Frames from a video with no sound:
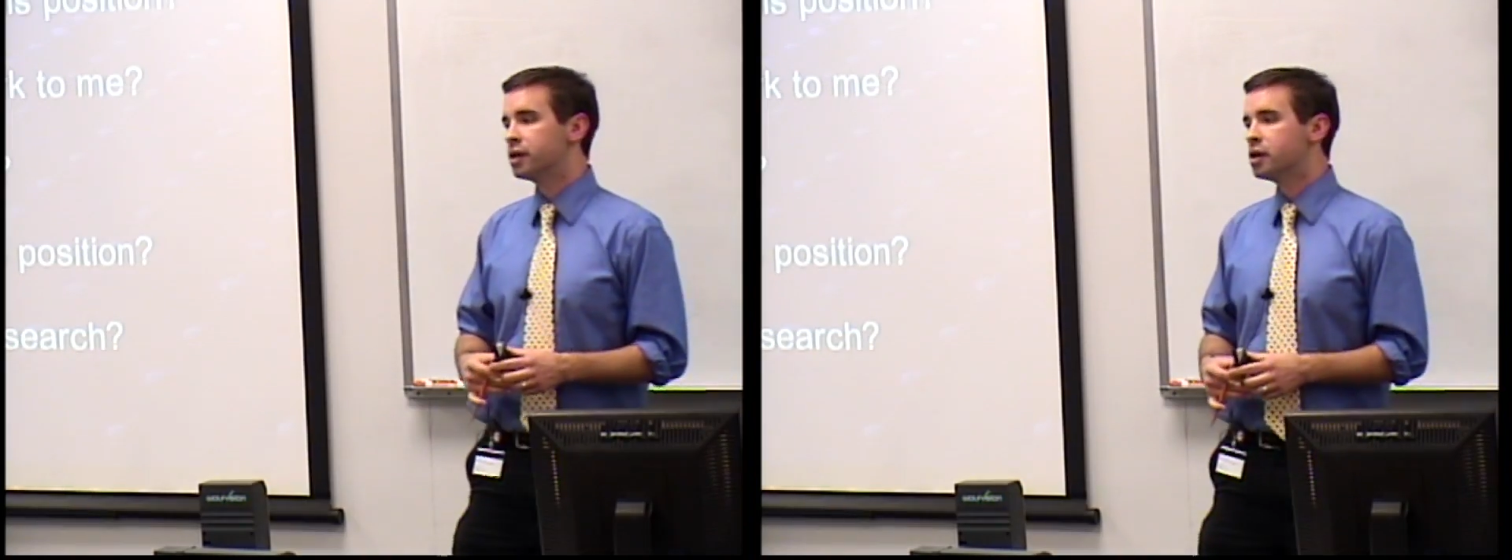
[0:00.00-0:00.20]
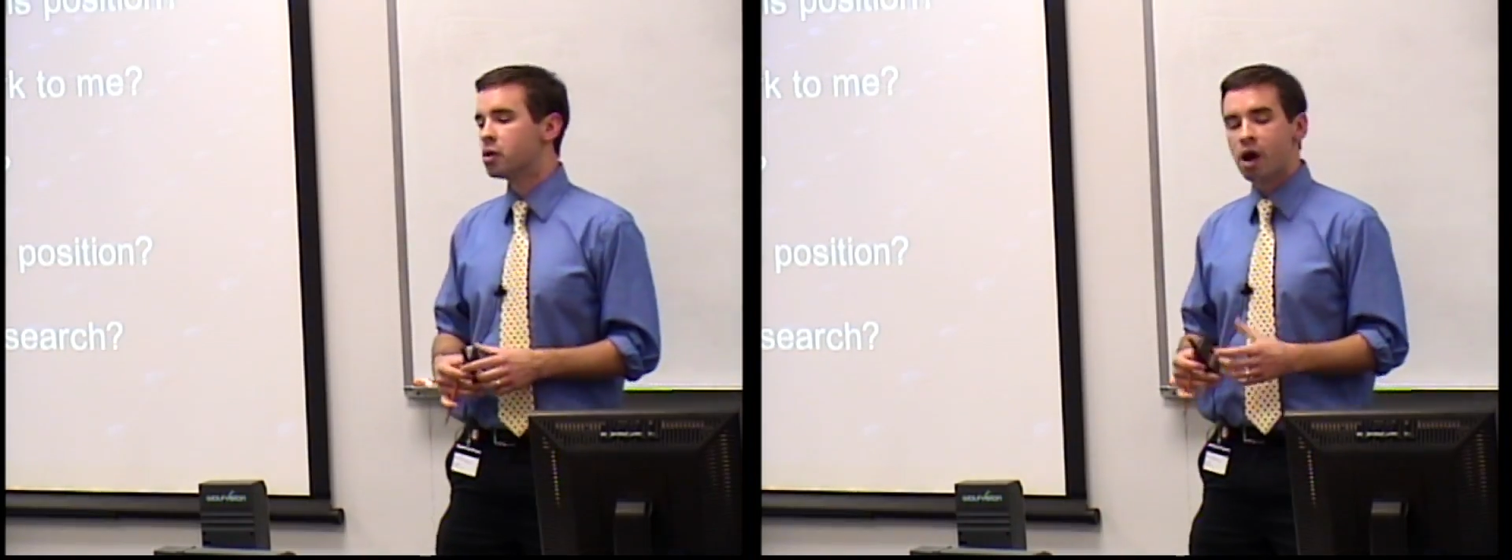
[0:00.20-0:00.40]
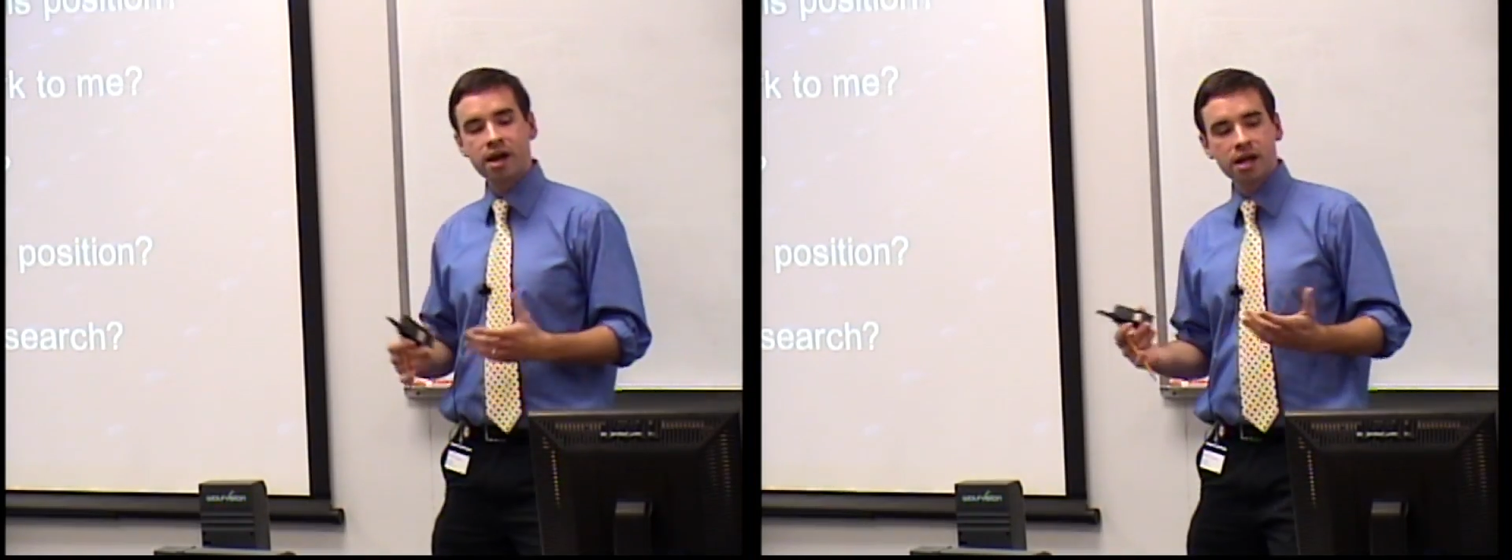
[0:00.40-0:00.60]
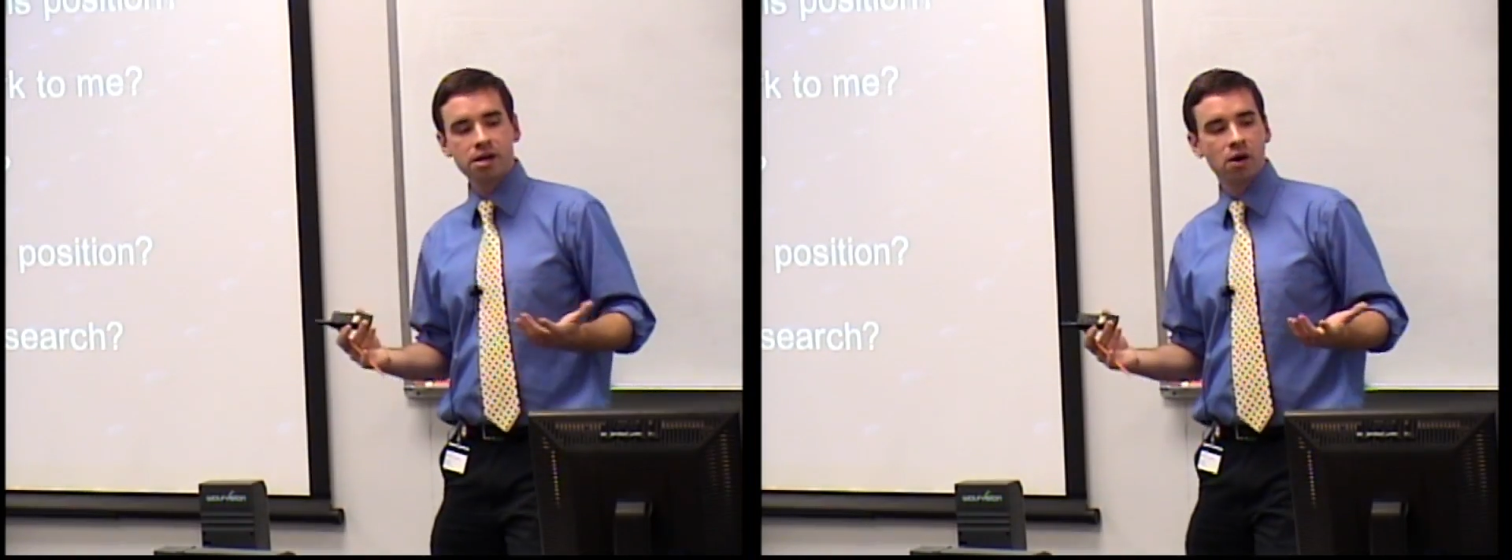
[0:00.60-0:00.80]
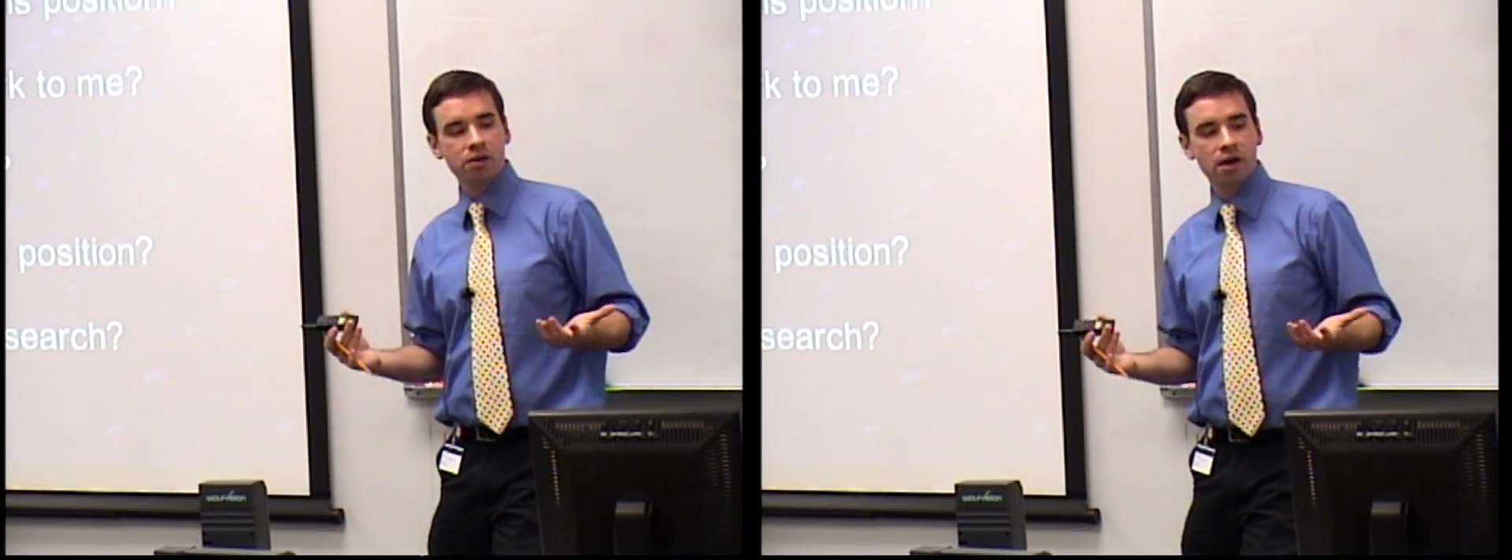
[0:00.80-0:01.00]

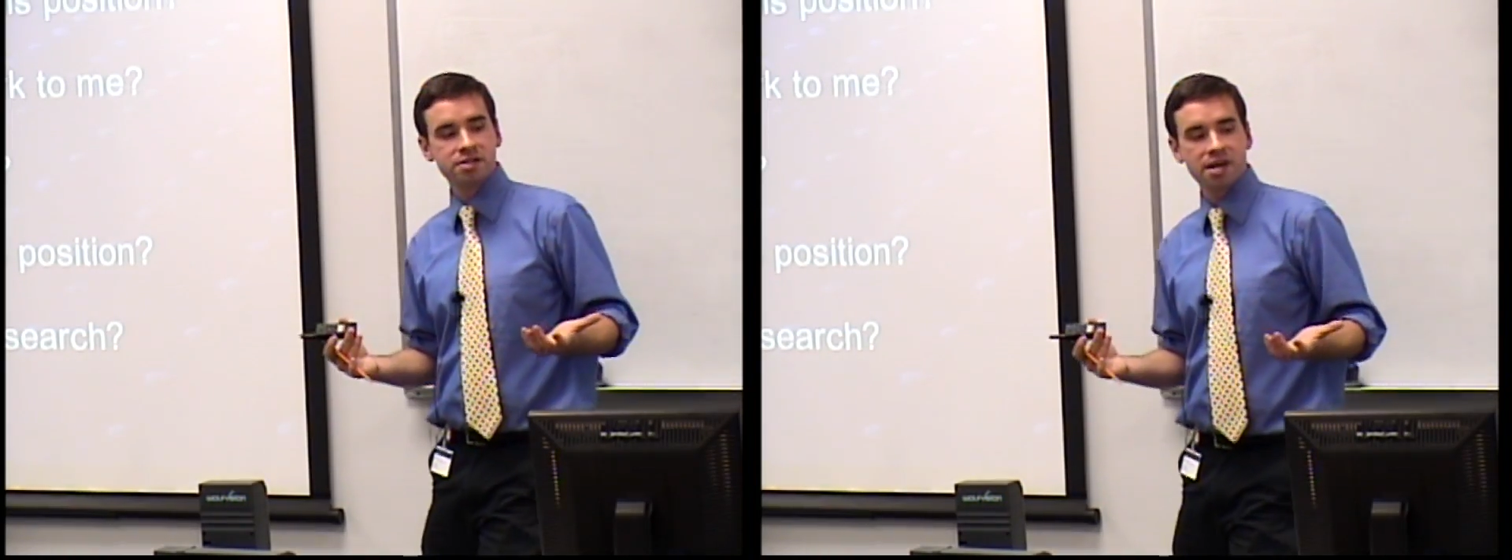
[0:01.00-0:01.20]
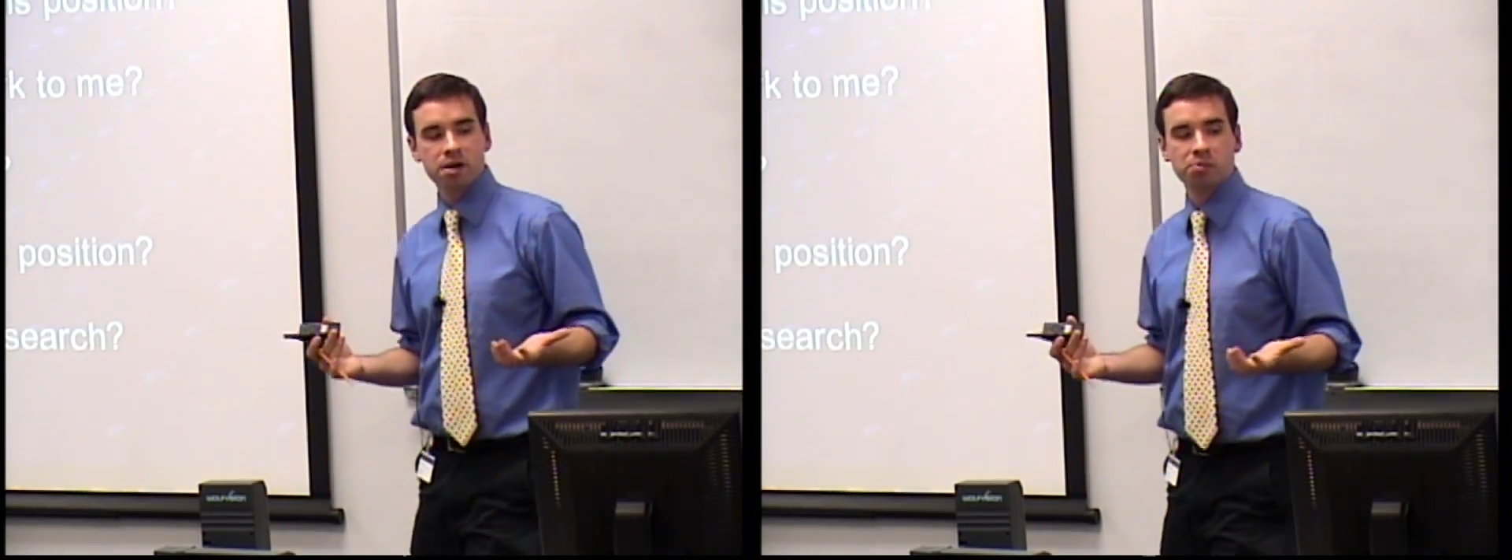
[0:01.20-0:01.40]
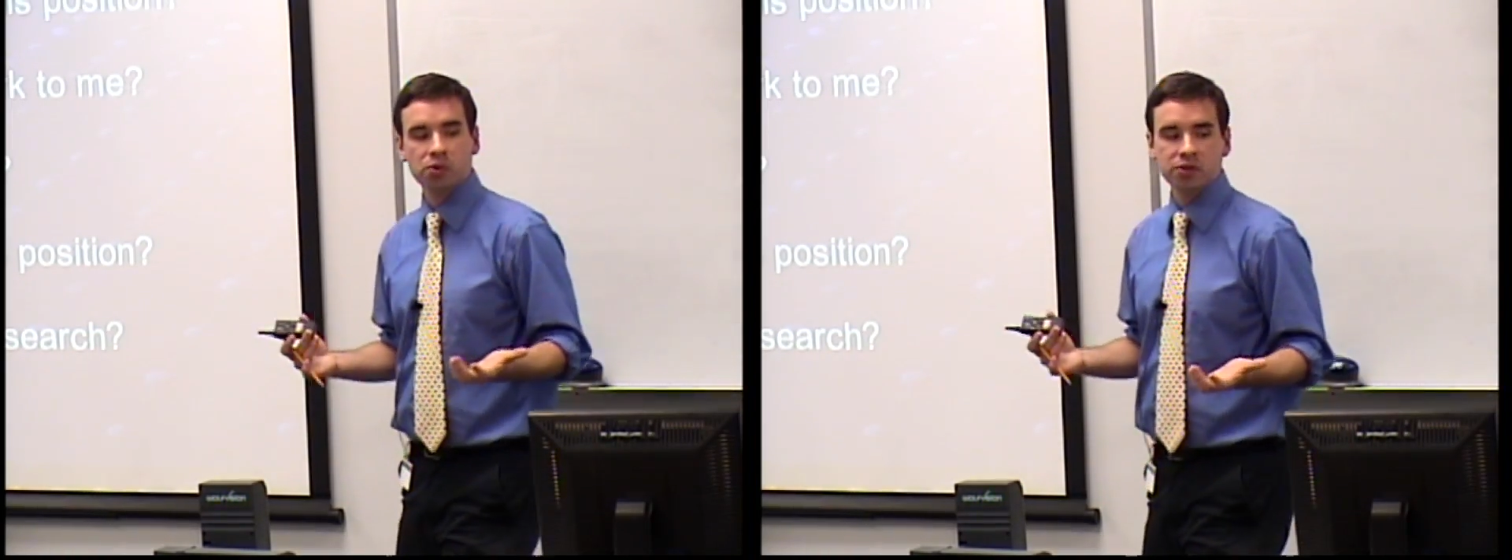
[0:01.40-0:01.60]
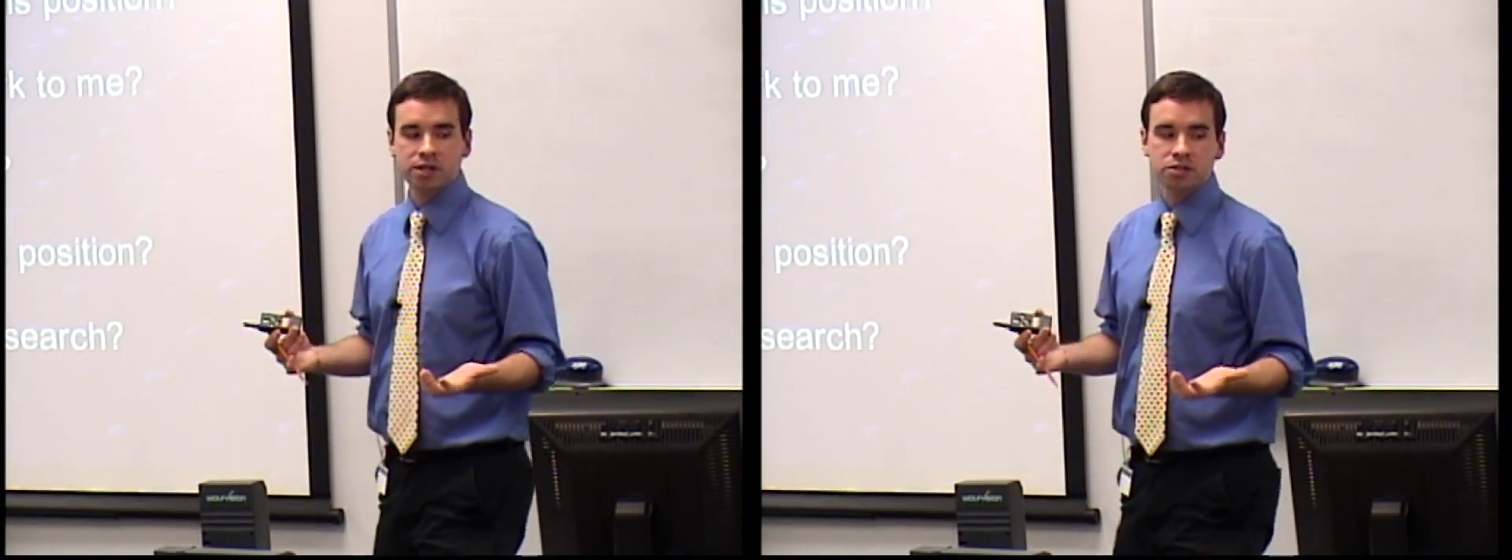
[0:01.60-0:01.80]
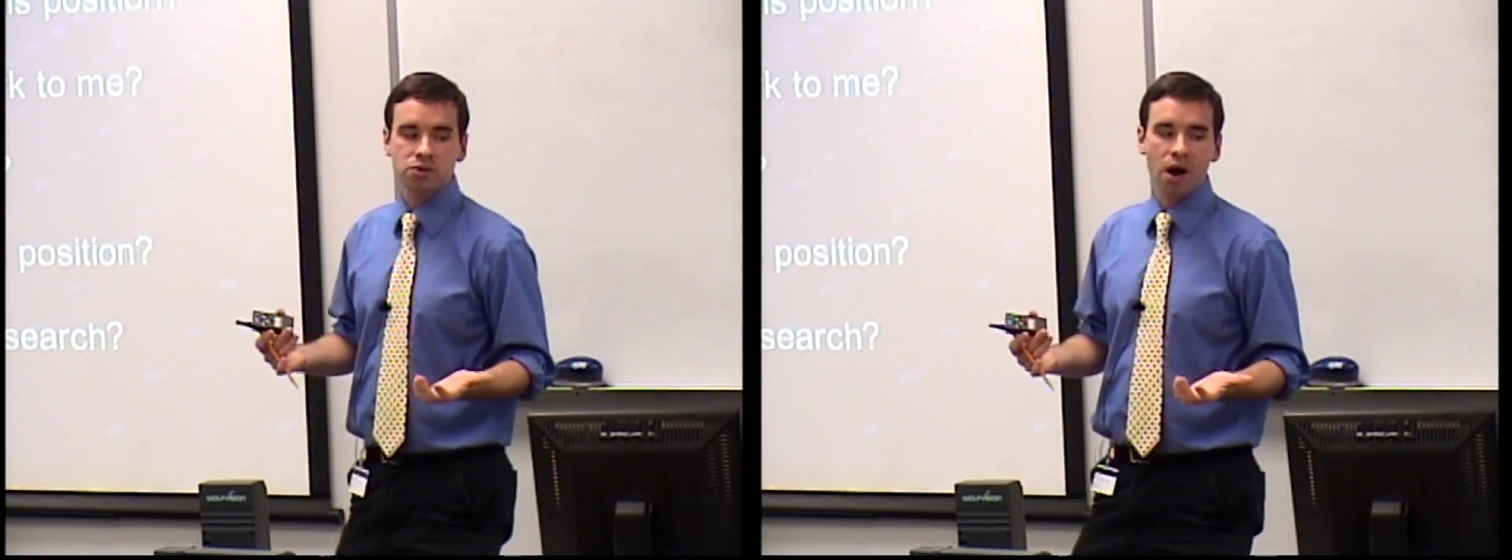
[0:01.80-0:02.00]
The second bullet there,
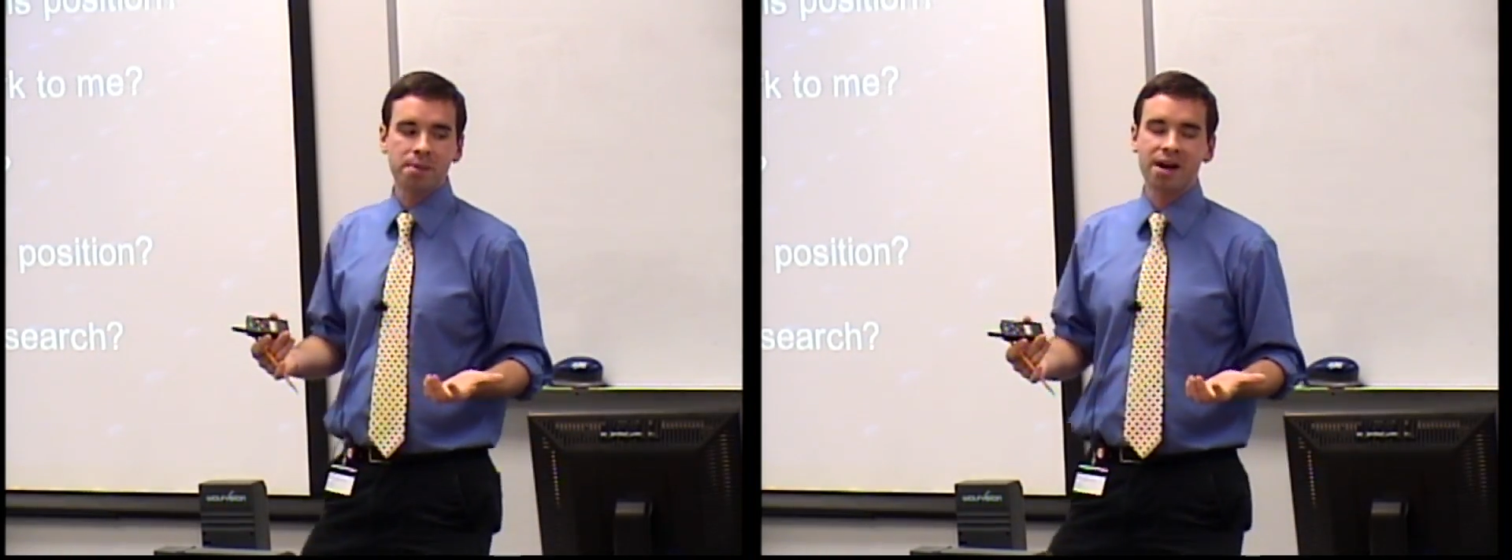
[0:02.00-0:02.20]
describe an